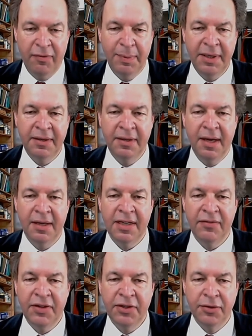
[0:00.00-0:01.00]
been
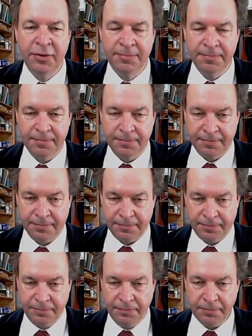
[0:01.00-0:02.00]
giving you.
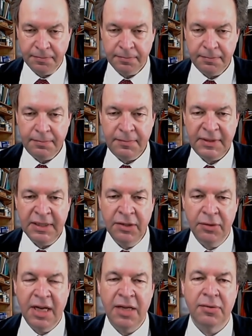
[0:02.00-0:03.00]
You
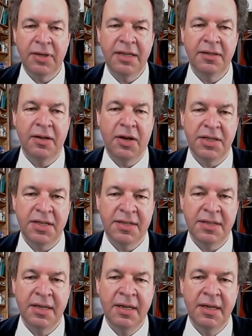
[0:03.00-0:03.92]
calculate the losses.